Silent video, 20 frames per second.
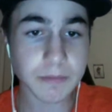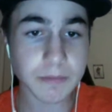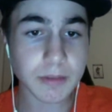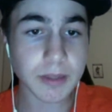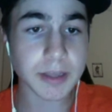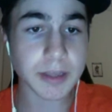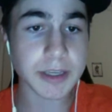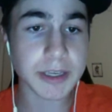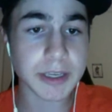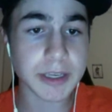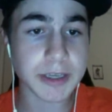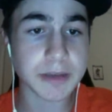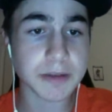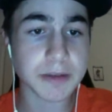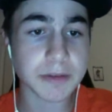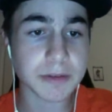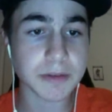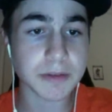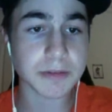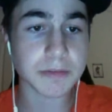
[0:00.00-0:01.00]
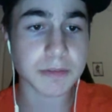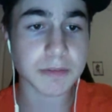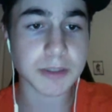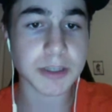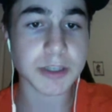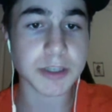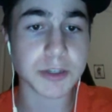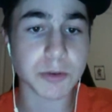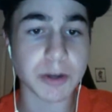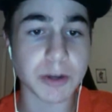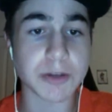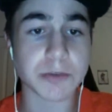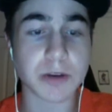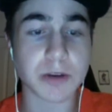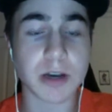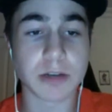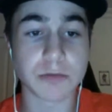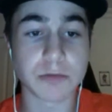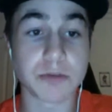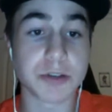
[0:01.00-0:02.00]
He joined
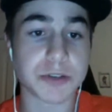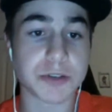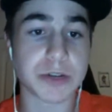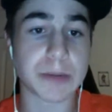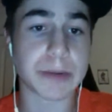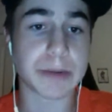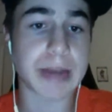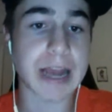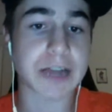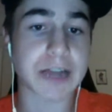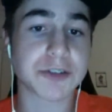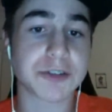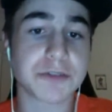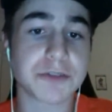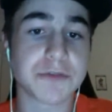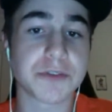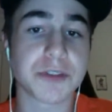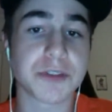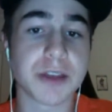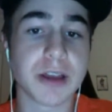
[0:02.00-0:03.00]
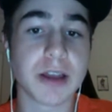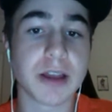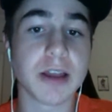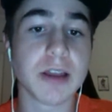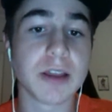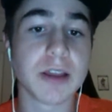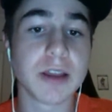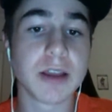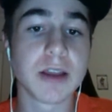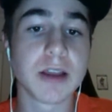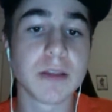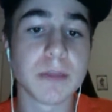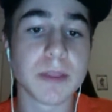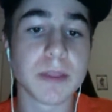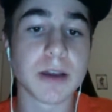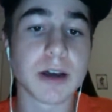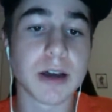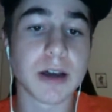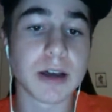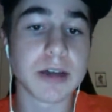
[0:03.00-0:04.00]
Lucas Raymond actually for the
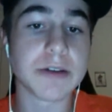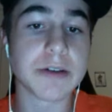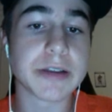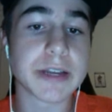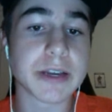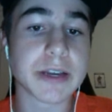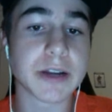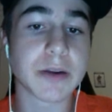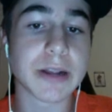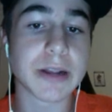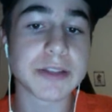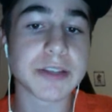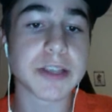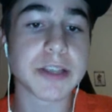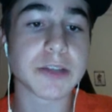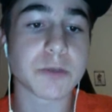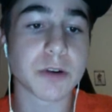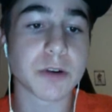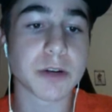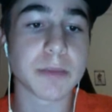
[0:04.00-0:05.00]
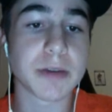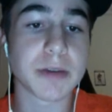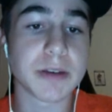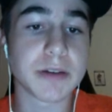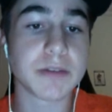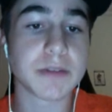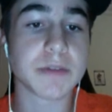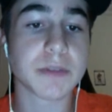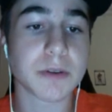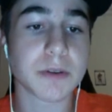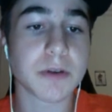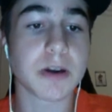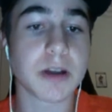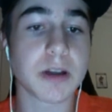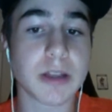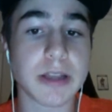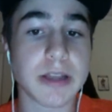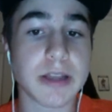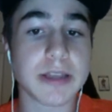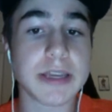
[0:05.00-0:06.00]
Hlinka Gretzky tournament.
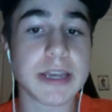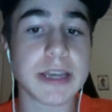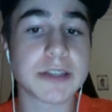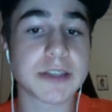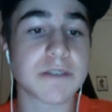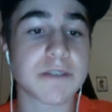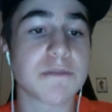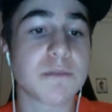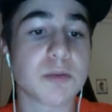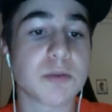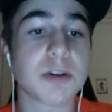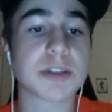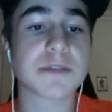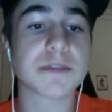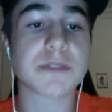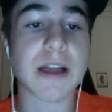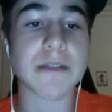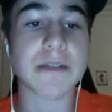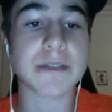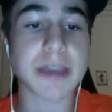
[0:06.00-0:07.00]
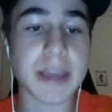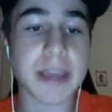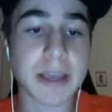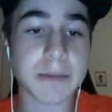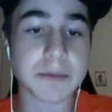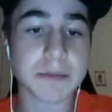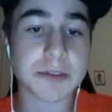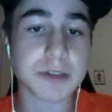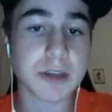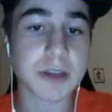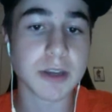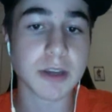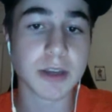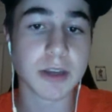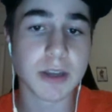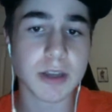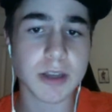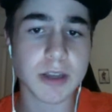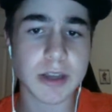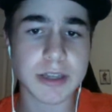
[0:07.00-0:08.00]
He had 7 points in 5 games.
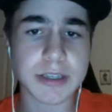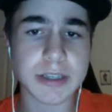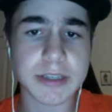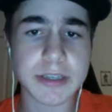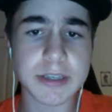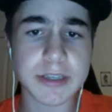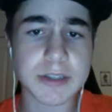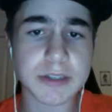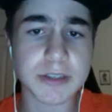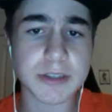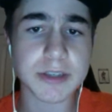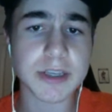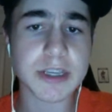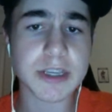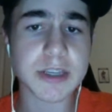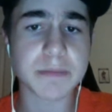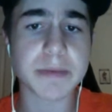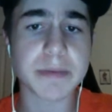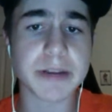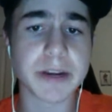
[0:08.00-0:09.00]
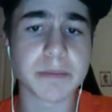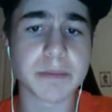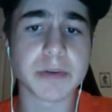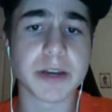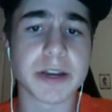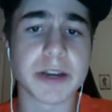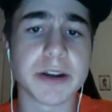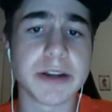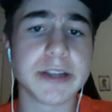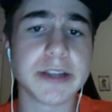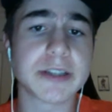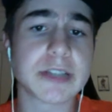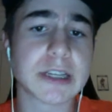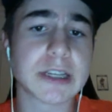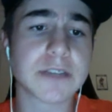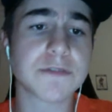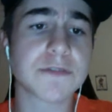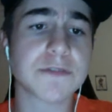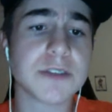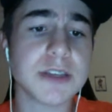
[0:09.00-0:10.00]
He's a bigger player. He's 6
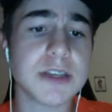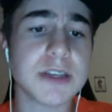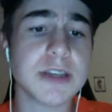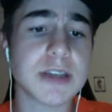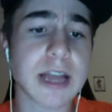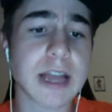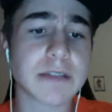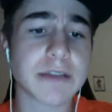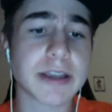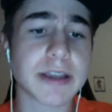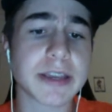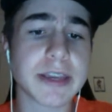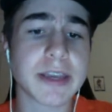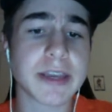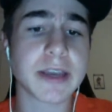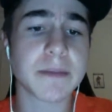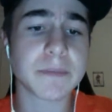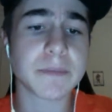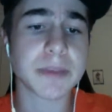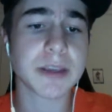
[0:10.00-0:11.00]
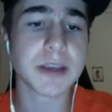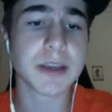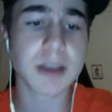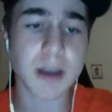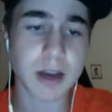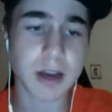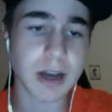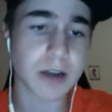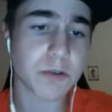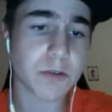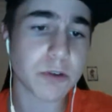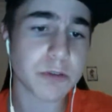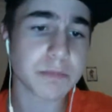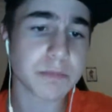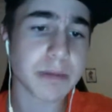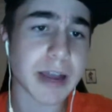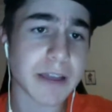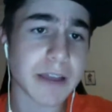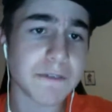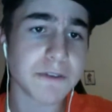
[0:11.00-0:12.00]
feet. I like him. Quentin
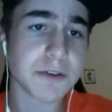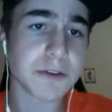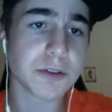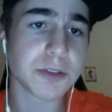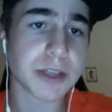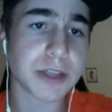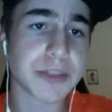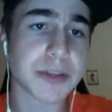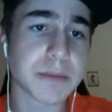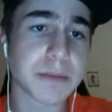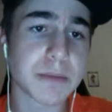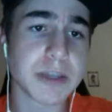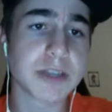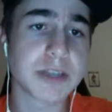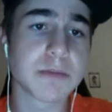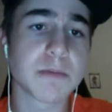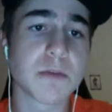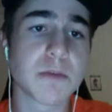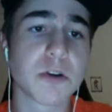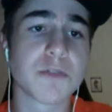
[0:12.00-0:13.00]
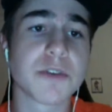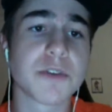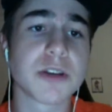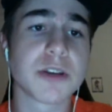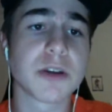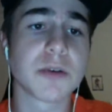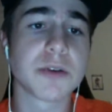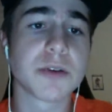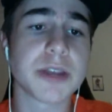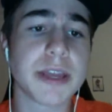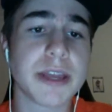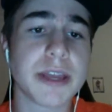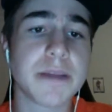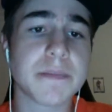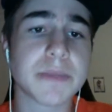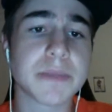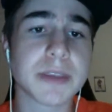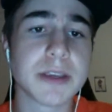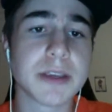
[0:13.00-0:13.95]
Byfield, I think he's more of a known name.